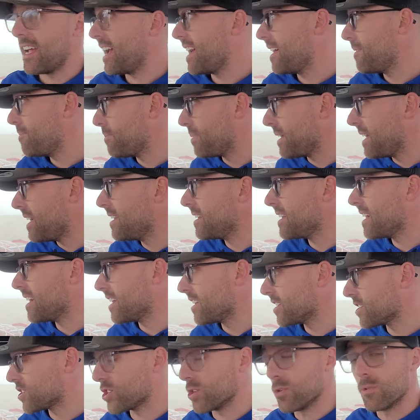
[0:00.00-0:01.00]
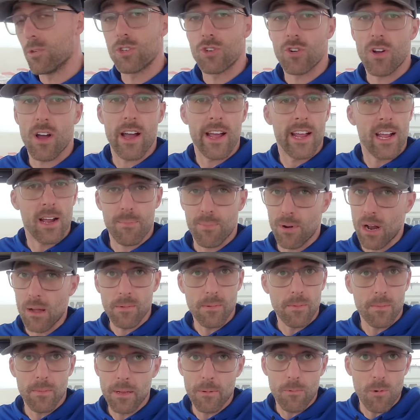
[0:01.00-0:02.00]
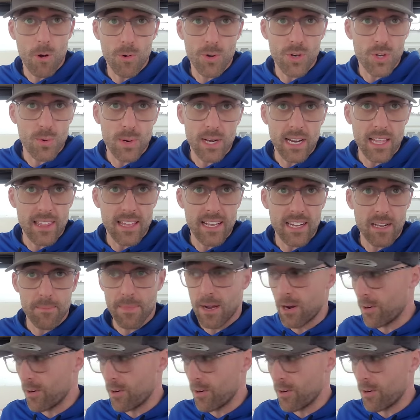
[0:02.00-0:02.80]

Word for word: And being that it's so dry, I probably won't do anything